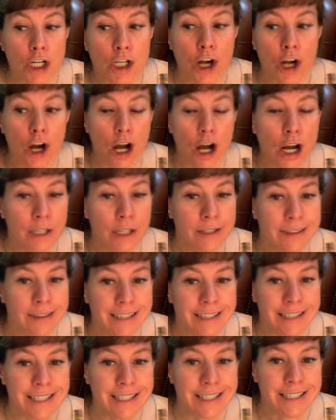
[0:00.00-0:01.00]
God
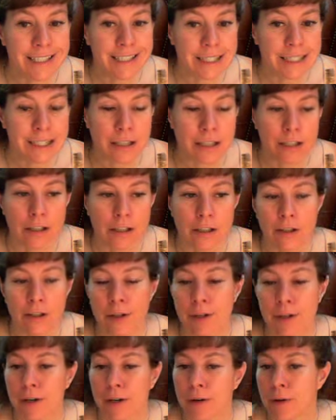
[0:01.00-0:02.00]
is
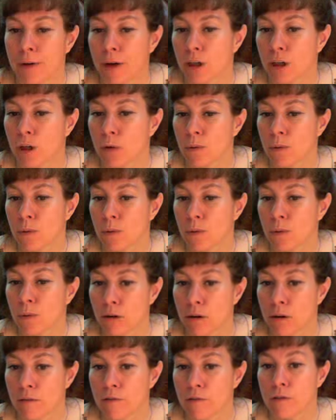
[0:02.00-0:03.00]
uh, a creator
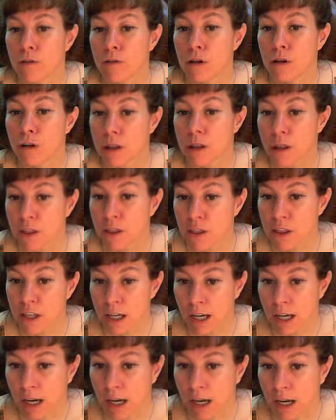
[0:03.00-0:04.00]
of good
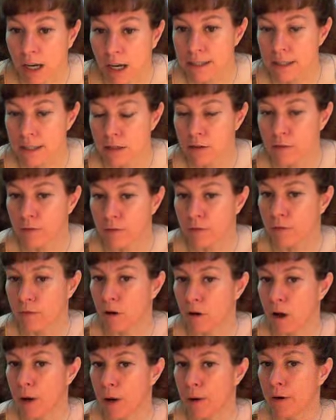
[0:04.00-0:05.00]
things, of
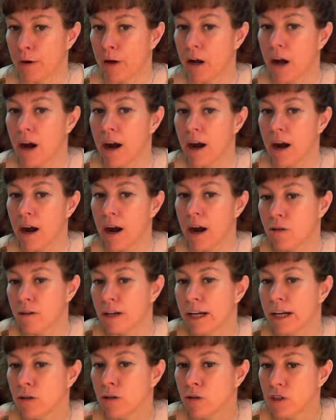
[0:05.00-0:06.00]
uh, higher
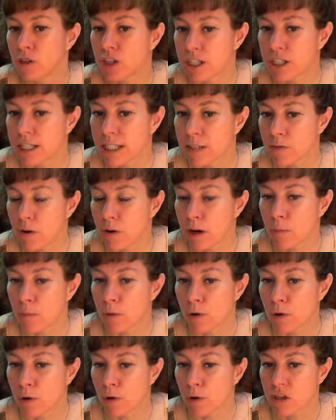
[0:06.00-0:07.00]
energies,
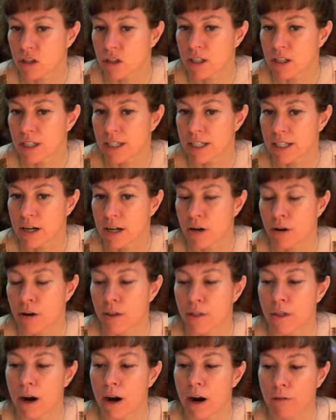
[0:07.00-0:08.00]
vibrations that are
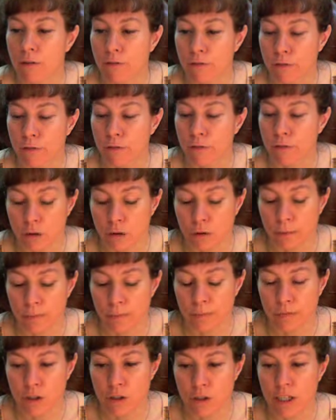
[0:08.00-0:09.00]
there for you.
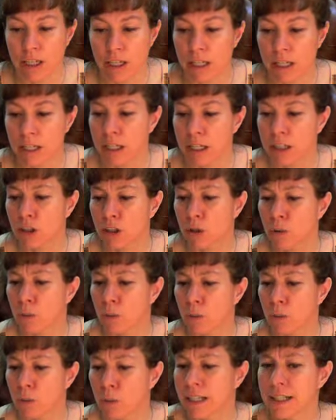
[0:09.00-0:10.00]
You cannot
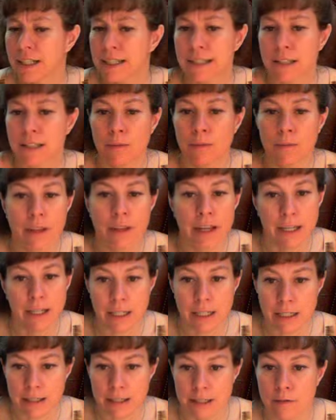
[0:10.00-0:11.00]
create some
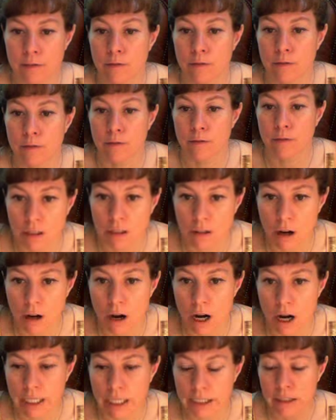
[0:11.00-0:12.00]
negative with
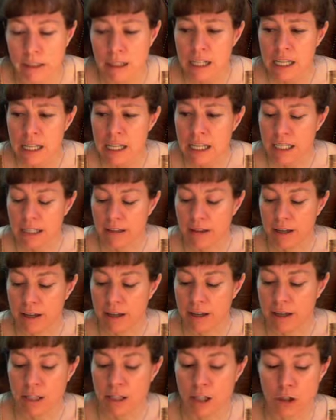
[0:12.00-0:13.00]
God.
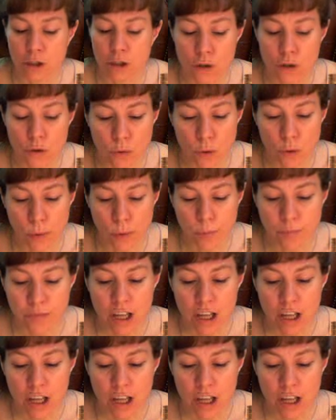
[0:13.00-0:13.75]
That's not true.